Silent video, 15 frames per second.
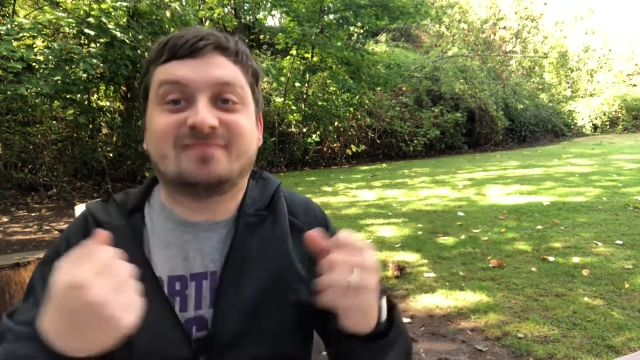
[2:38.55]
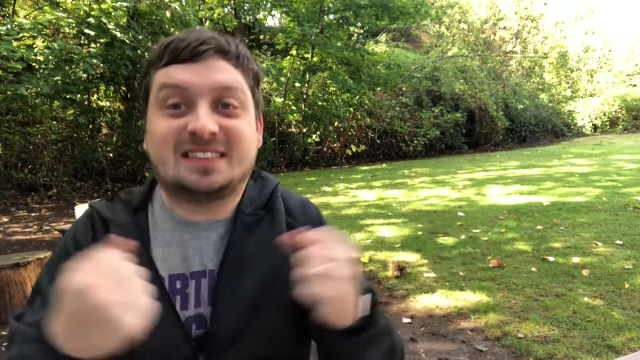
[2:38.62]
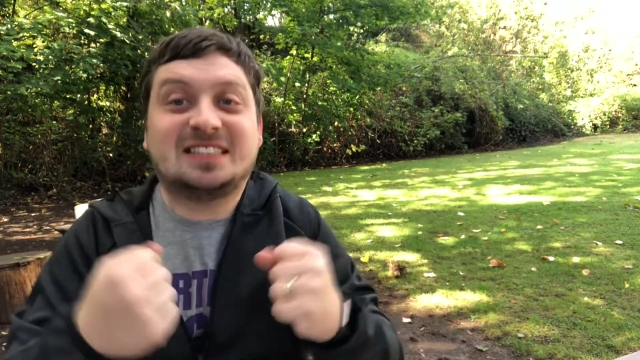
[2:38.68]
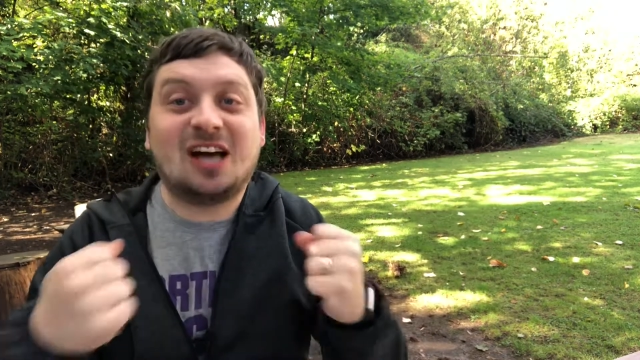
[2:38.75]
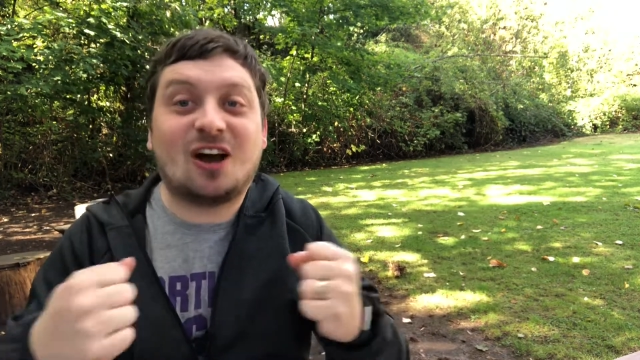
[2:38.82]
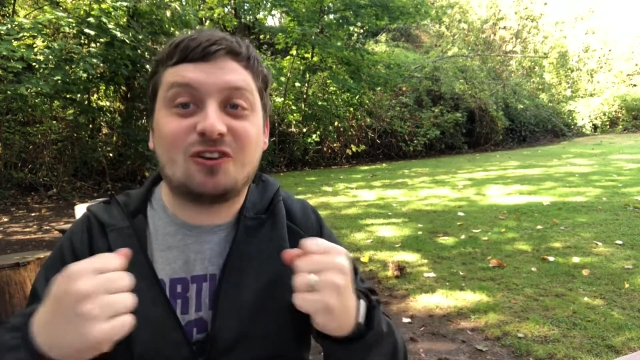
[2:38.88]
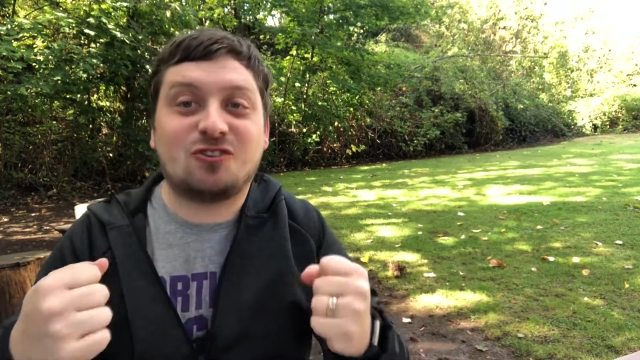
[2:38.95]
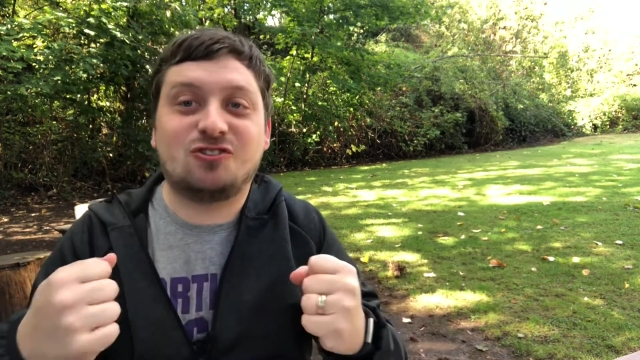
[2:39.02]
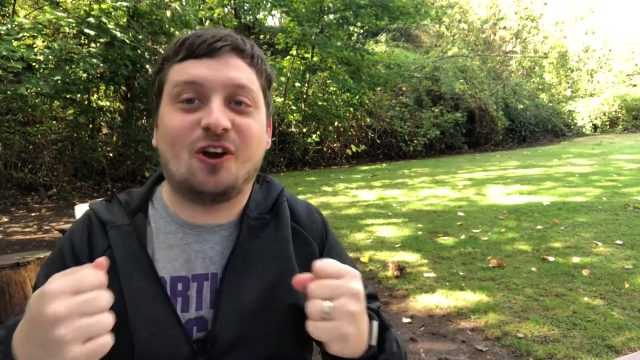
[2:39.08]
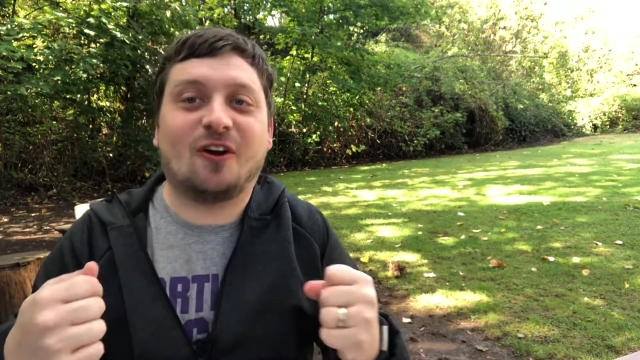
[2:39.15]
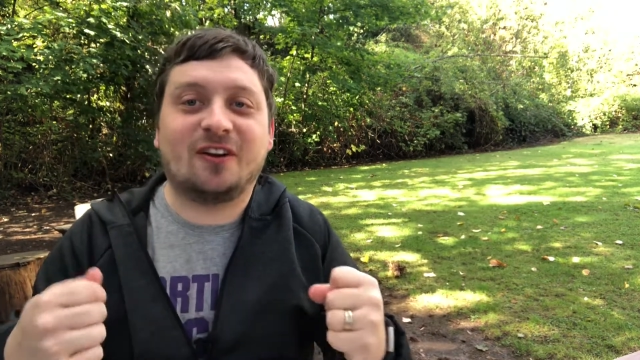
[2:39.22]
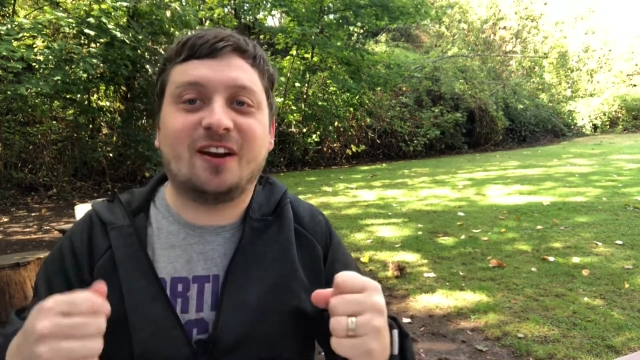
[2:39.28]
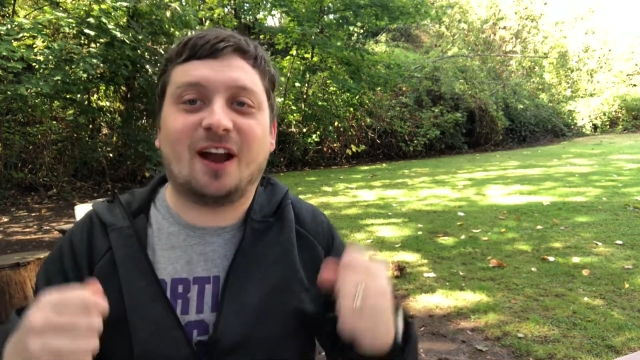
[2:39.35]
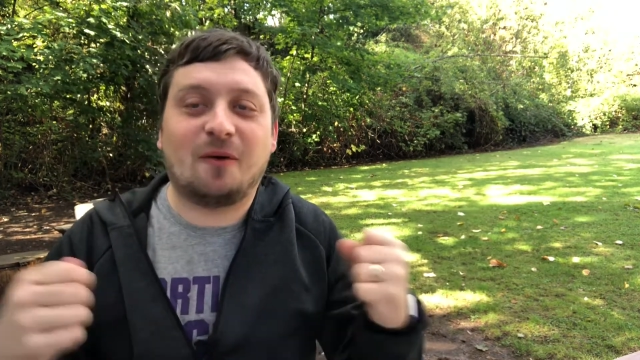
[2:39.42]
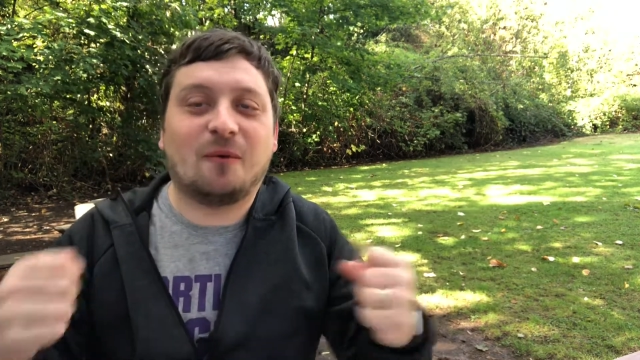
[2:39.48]
Gosh darn
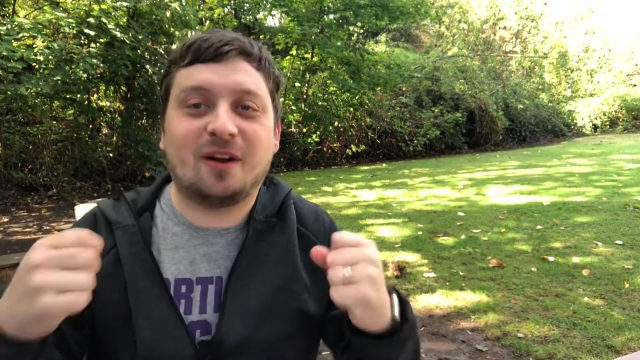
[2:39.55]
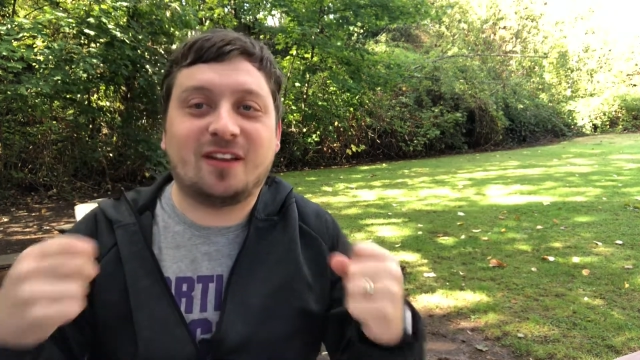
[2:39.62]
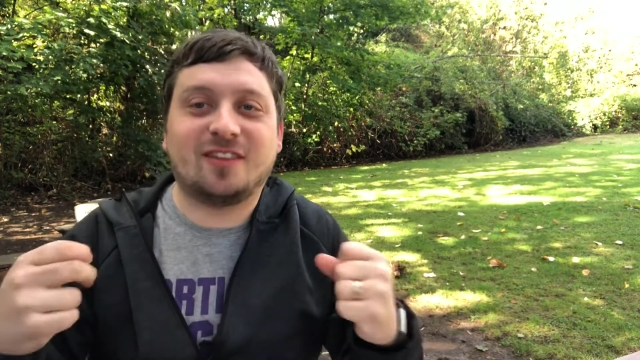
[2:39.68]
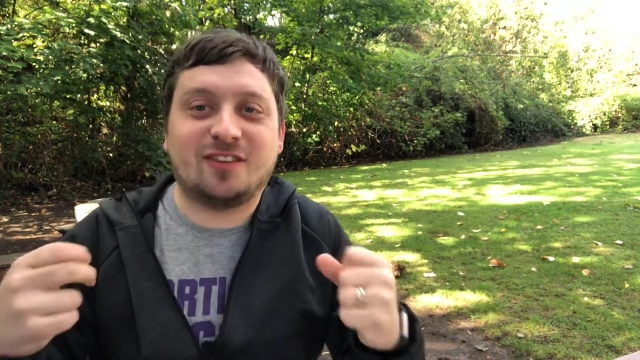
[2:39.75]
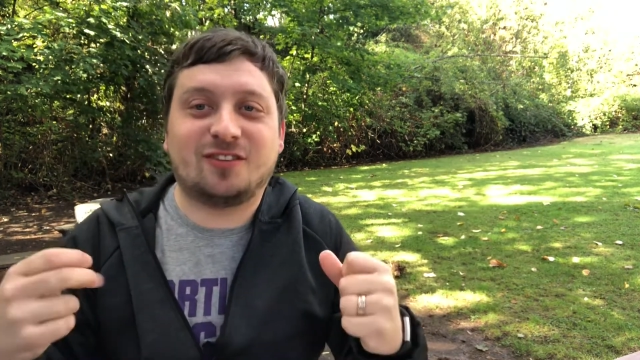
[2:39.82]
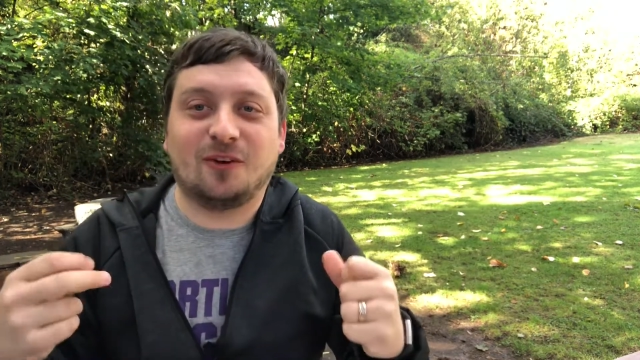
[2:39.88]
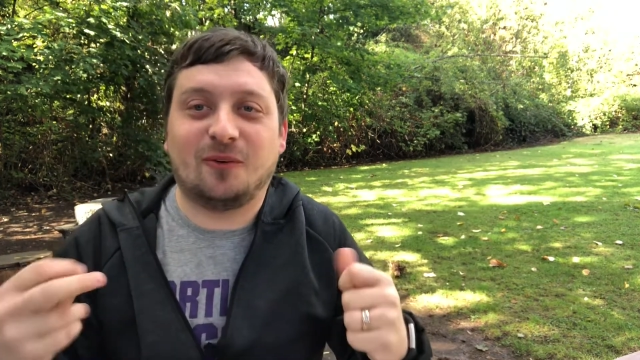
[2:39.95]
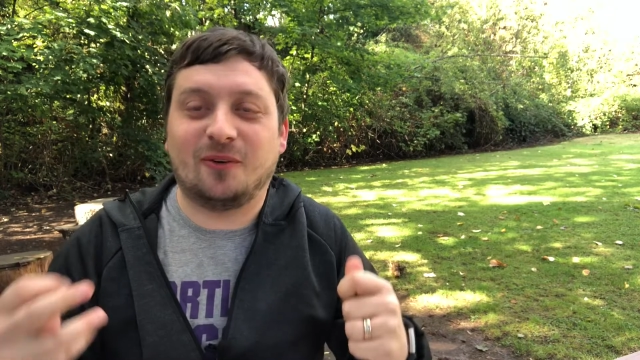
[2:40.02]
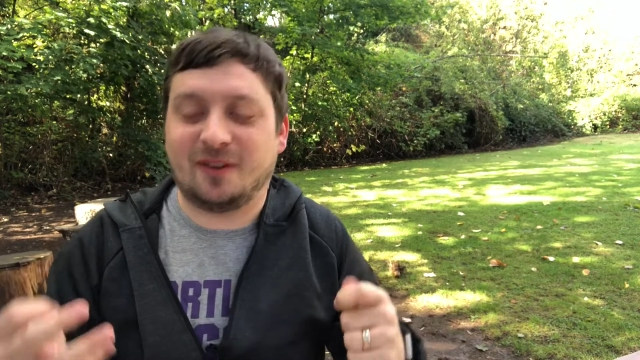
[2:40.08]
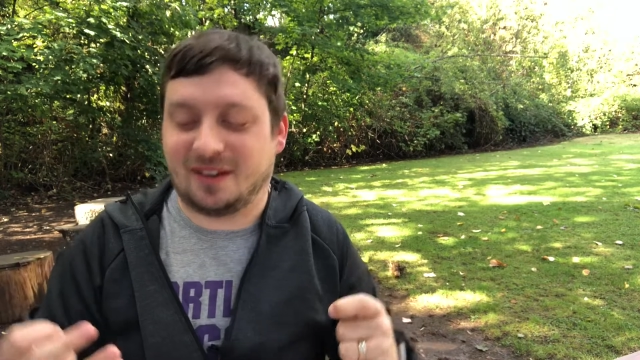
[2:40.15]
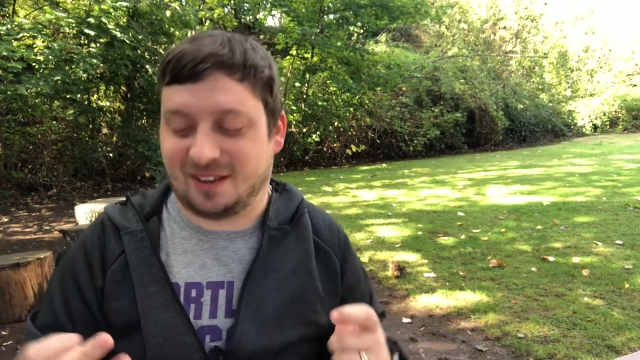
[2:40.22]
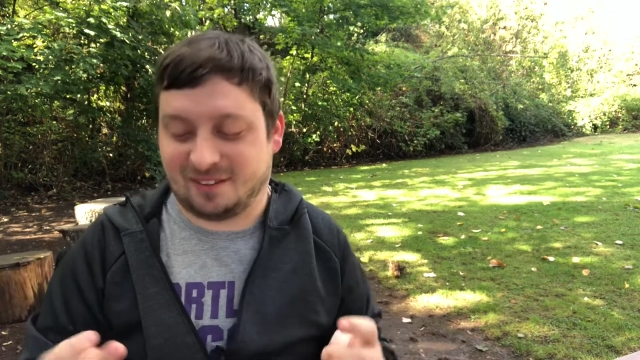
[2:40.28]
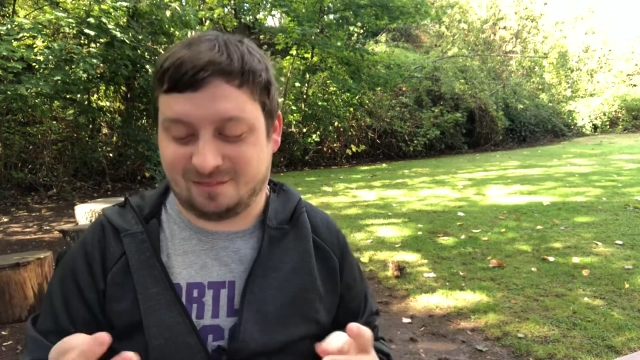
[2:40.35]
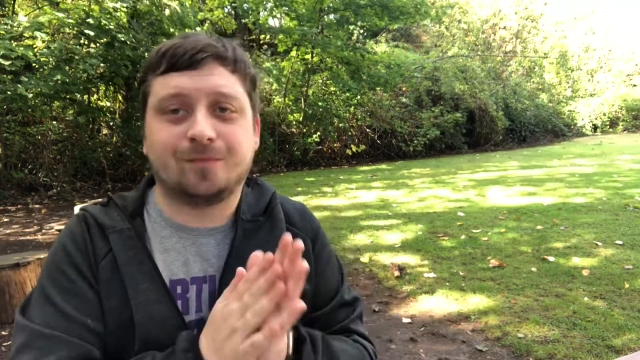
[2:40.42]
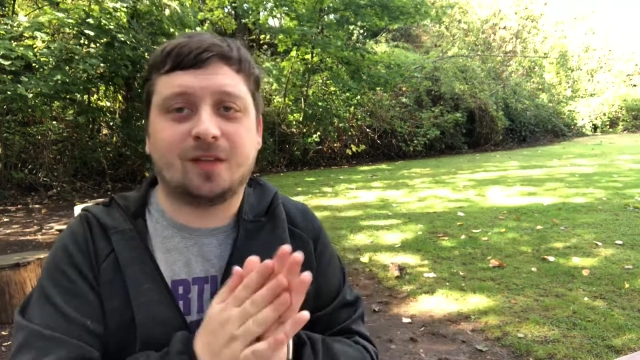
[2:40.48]
it, I wanted the toy.